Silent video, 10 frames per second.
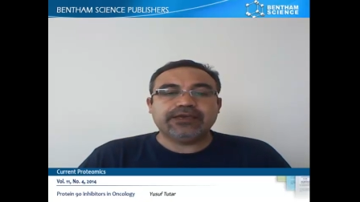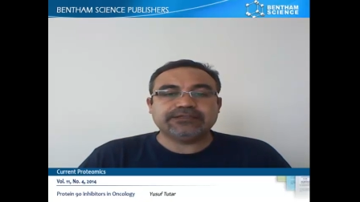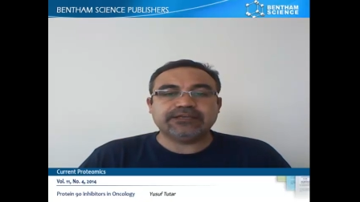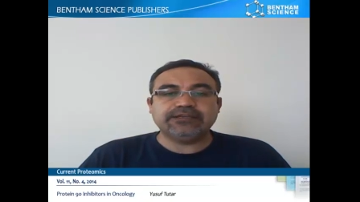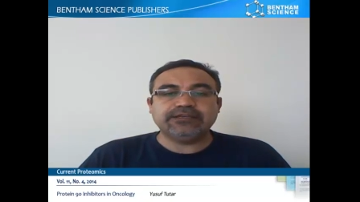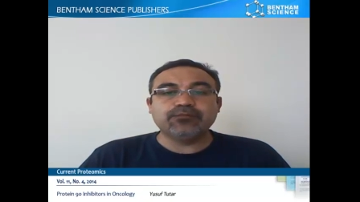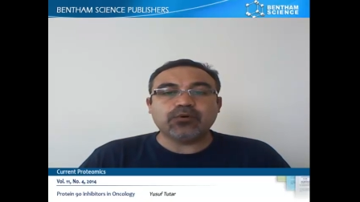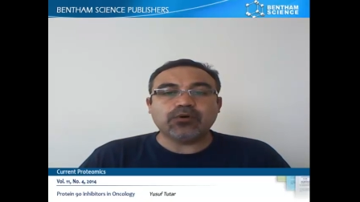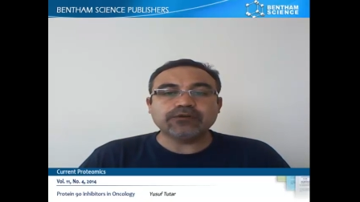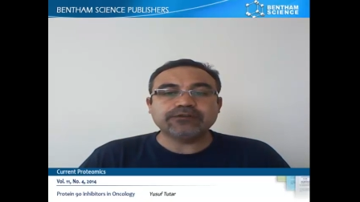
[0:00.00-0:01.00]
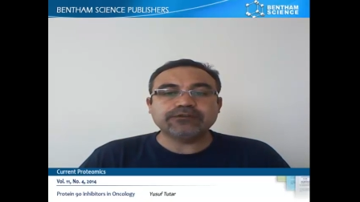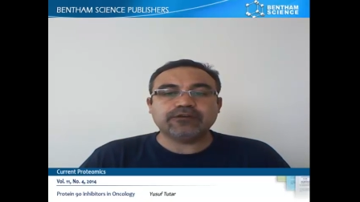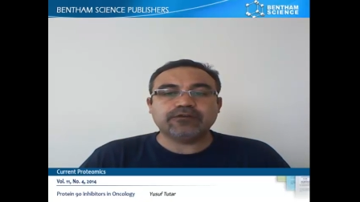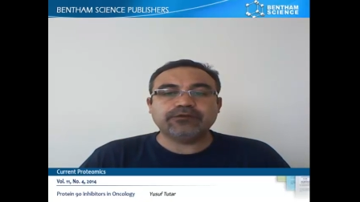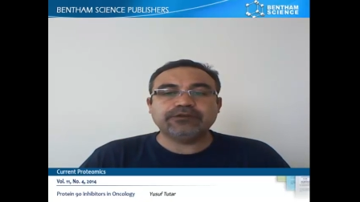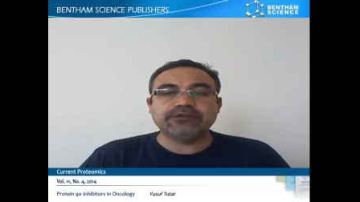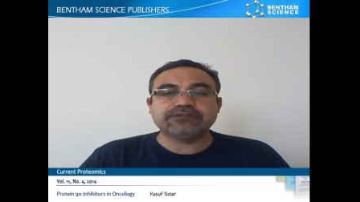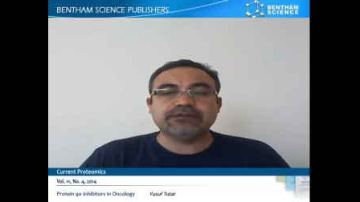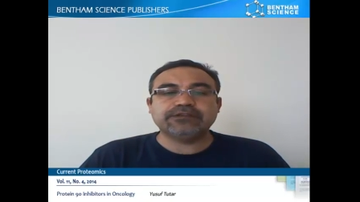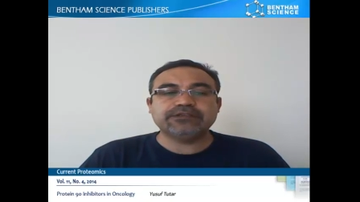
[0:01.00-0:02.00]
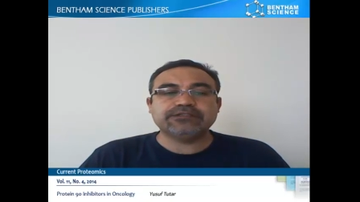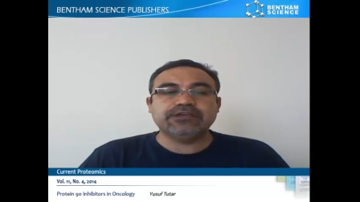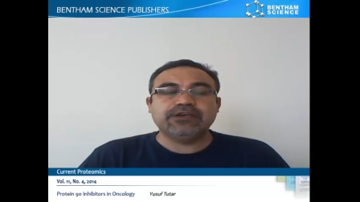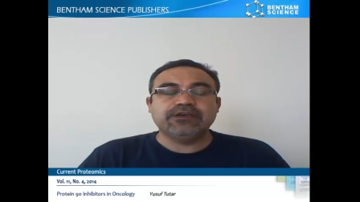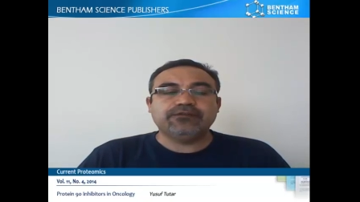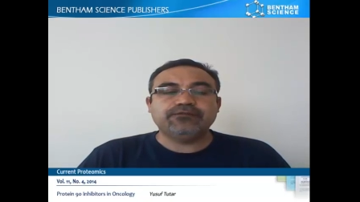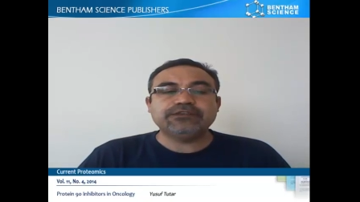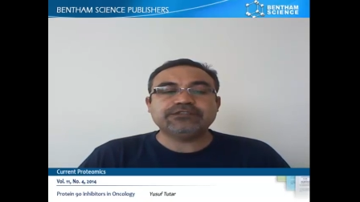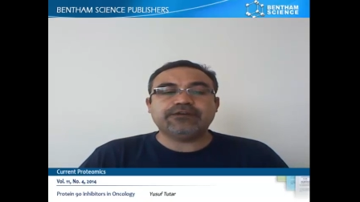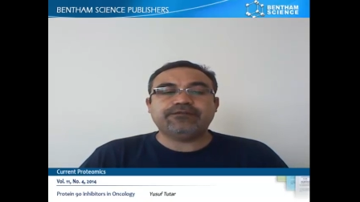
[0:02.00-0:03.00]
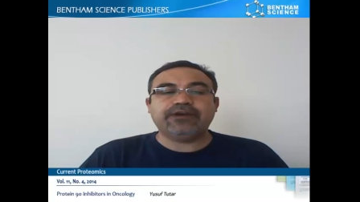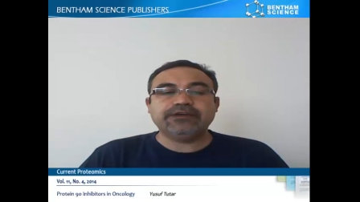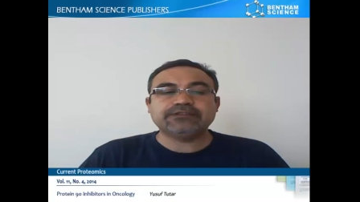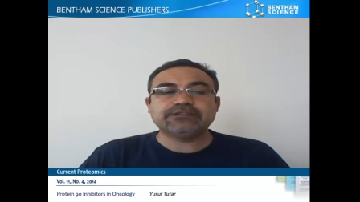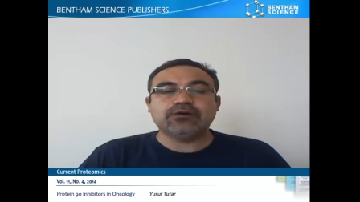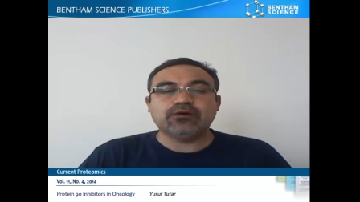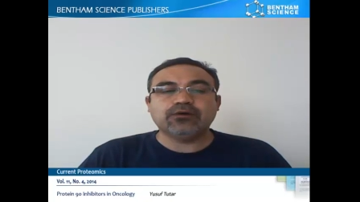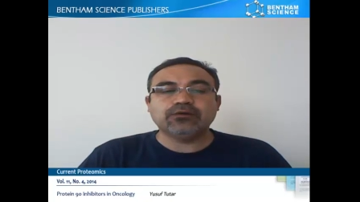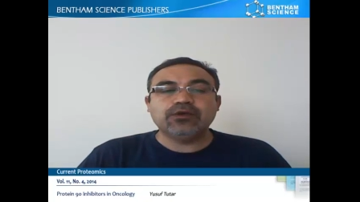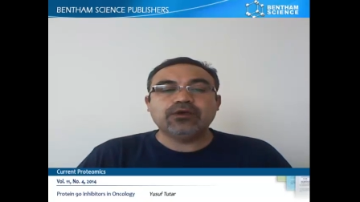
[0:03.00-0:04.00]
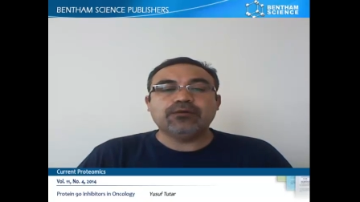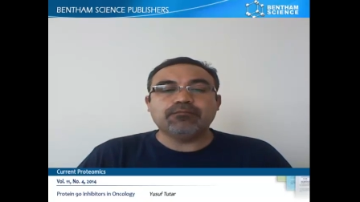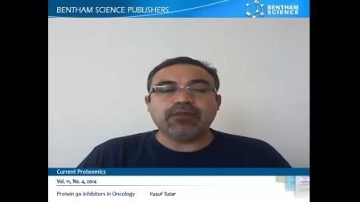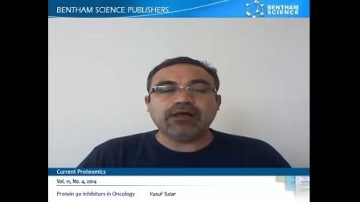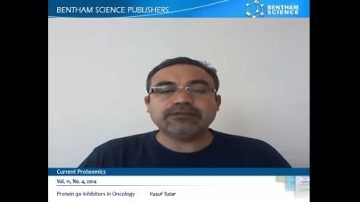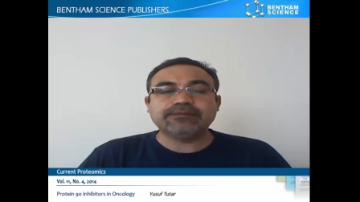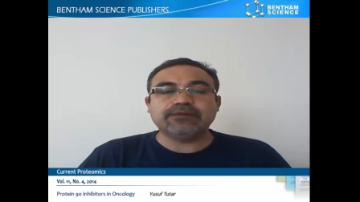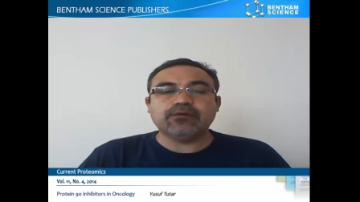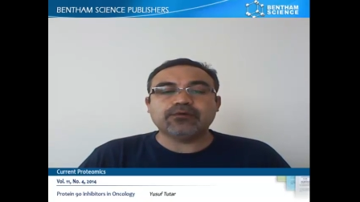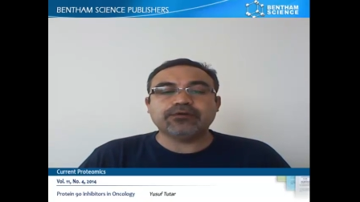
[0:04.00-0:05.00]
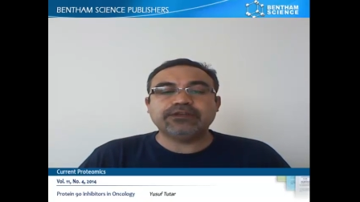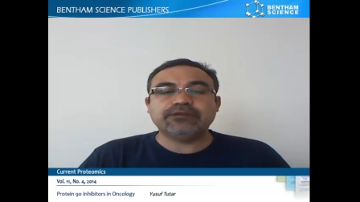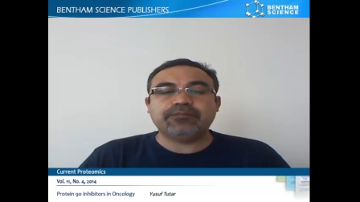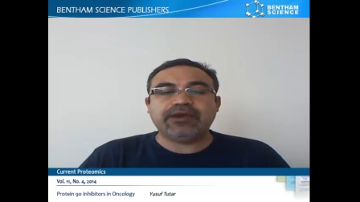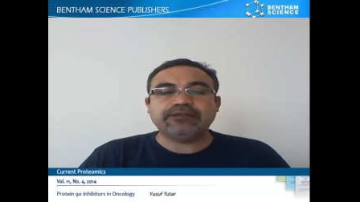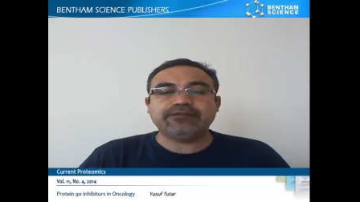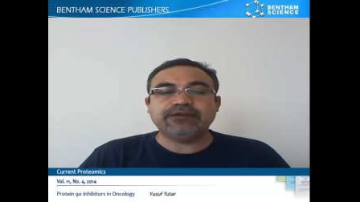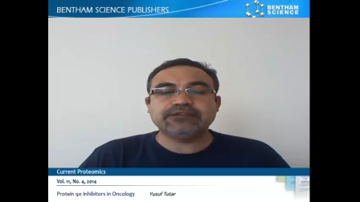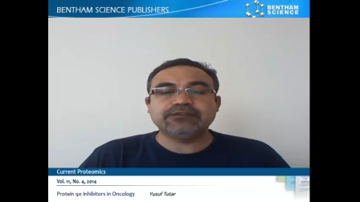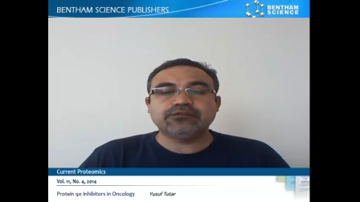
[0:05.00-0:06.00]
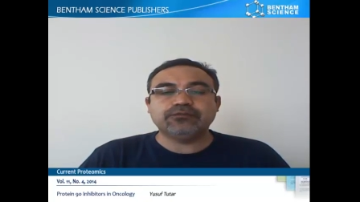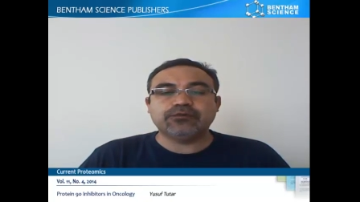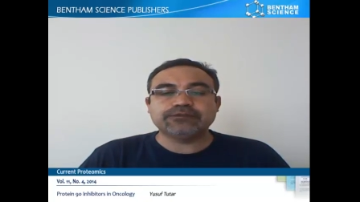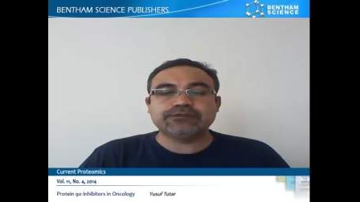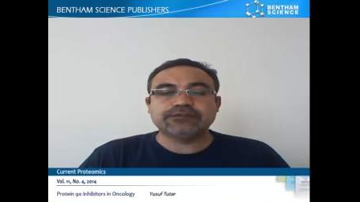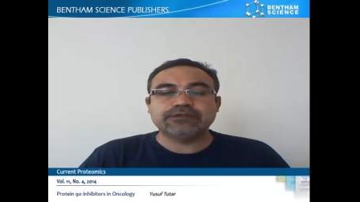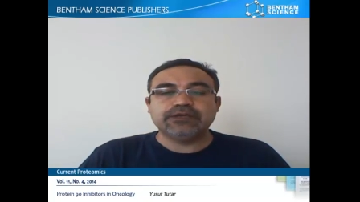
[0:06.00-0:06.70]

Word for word: as an important therapeutic strategy which affects on multiple oncogenic pathways in tumors.